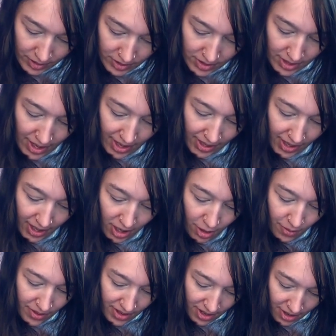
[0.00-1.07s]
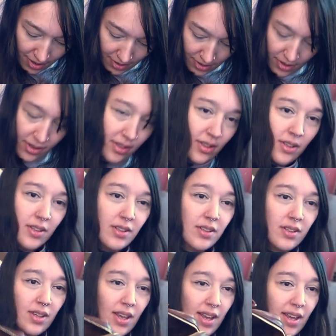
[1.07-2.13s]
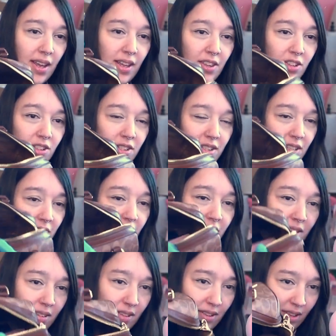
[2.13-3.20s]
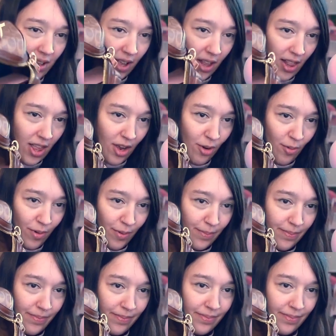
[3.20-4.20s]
So that can go in there. And there's still a lot of room.